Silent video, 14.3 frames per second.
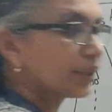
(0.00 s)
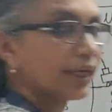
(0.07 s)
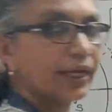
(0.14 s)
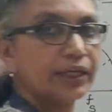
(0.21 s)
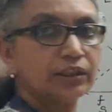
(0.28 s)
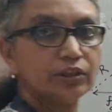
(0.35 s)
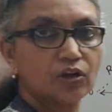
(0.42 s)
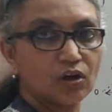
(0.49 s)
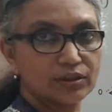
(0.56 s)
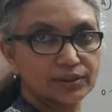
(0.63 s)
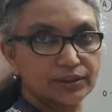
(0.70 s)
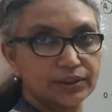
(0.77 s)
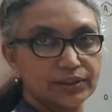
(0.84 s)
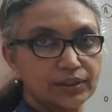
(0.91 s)
with n
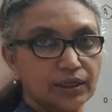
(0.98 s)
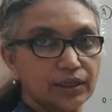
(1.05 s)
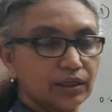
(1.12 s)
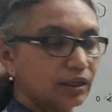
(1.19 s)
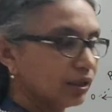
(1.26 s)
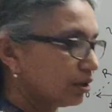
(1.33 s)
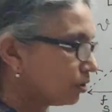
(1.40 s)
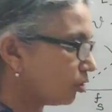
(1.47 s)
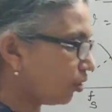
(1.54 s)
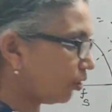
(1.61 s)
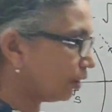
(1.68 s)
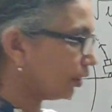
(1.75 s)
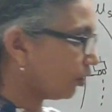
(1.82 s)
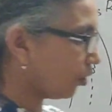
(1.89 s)
cos theta.
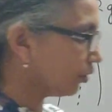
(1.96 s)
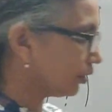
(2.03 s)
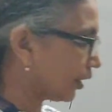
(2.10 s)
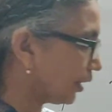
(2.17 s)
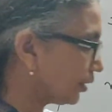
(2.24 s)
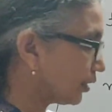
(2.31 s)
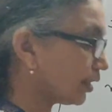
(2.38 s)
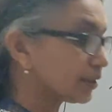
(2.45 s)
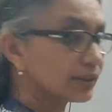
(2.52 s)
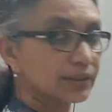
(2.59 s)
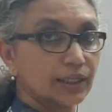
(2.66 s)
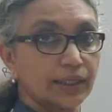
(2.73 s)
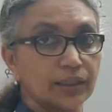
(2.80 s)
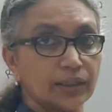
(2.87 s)
So on the right
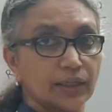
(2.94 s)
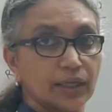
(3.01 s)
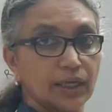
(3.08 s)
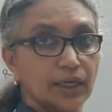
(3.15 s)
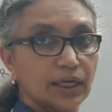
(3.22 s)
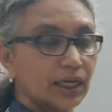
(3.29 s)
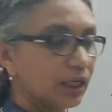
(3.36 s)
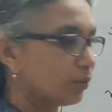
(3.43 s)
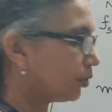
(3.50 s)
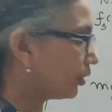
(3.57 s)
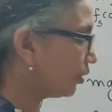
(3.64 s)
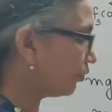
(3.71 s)
hand side, I